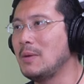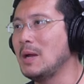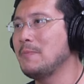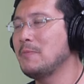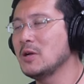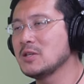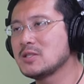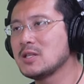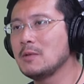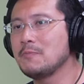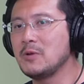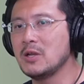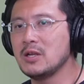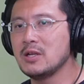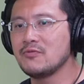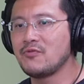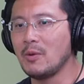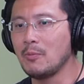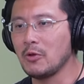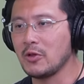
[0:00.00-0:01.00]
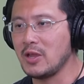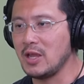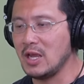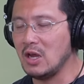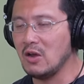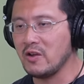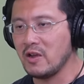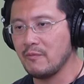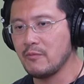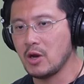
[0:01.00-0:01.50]
My personal opinion from
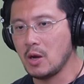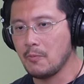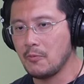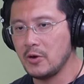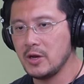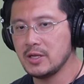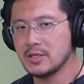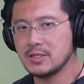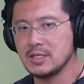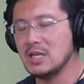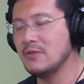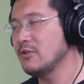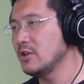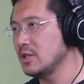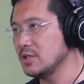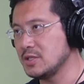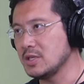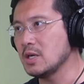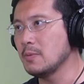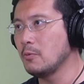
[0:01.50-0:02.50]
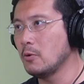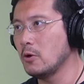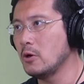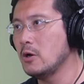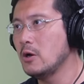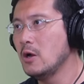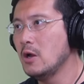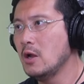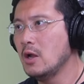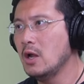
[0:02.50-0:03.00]
looking at how government operates, even in
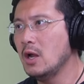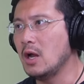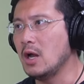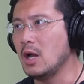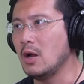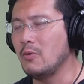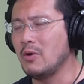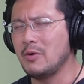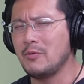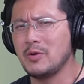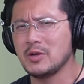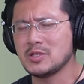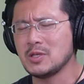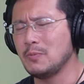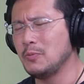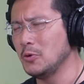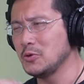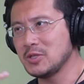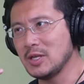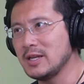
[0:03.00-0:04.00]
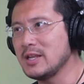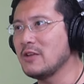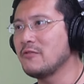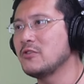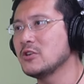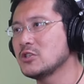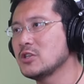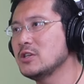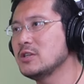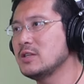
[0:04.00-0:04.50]
Singapore, uh, where we're supposedly
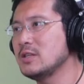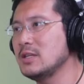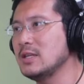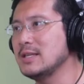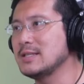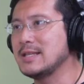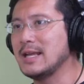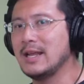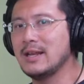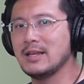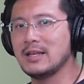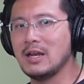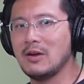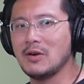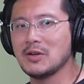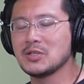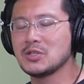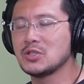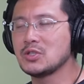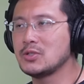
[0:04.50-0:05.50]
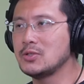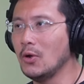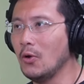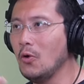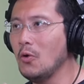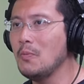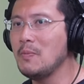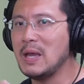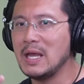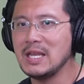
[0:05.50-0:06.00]
efficient, is that there are
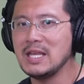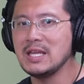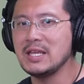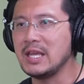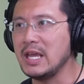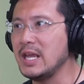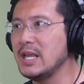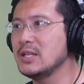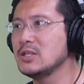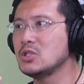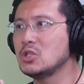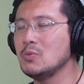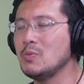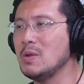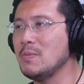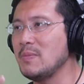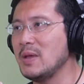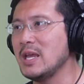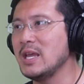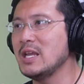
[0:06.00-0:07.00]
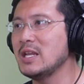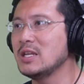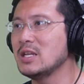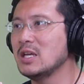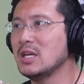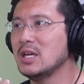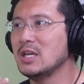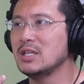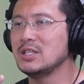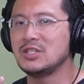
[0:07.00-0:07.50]
so many gains to be
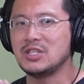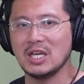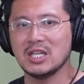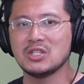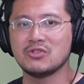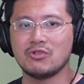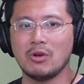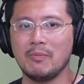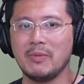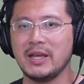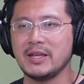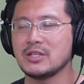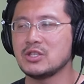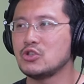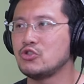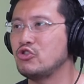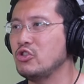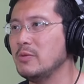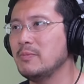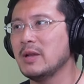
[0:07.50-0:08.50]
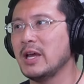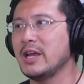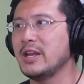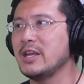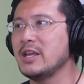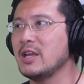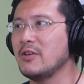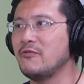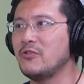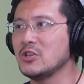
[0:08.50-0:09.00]
made just from like
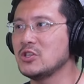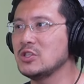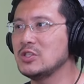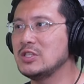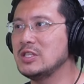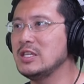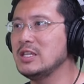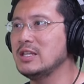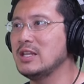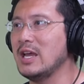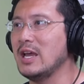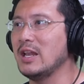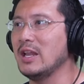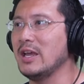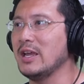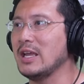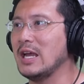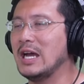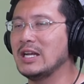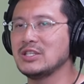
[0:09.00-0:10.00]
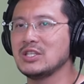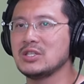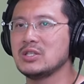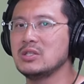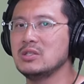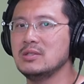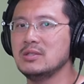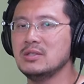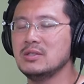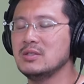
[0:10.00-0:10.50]
streamlining efficiency that like are
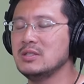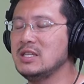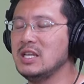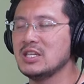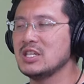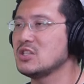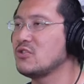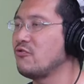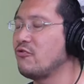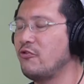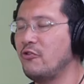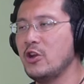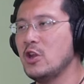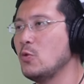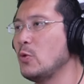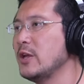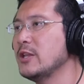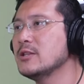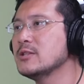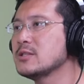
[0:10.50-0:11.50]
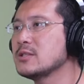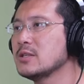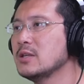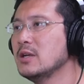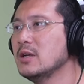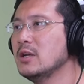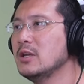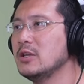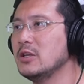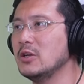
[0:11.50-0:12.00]
just they're just free
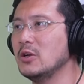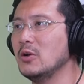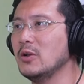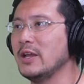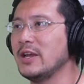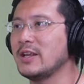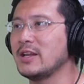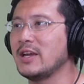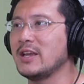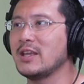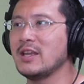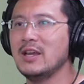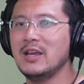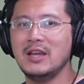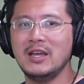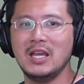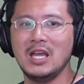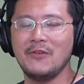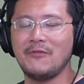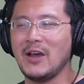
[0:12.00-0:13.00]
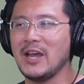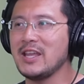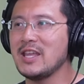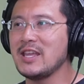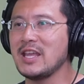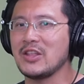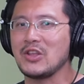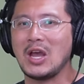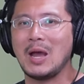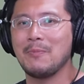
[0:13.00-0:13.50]
wins. You know, like like if I
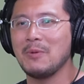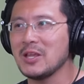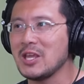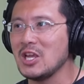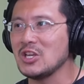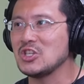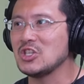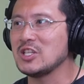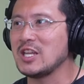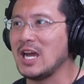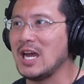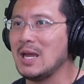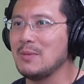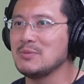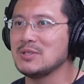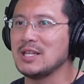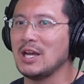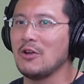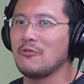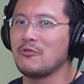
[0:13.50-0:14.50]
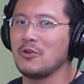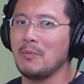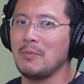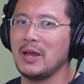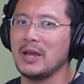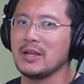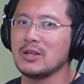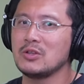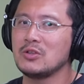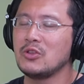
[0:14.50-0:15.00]
can get your application times down
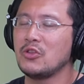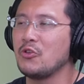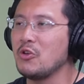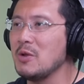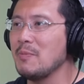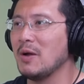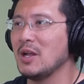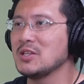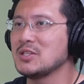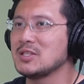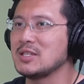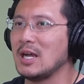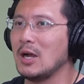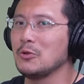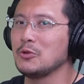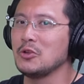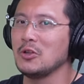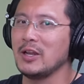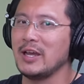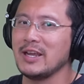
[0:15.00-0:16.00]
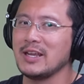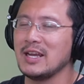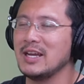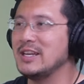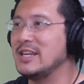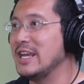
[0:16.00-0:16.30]
from like three months down to like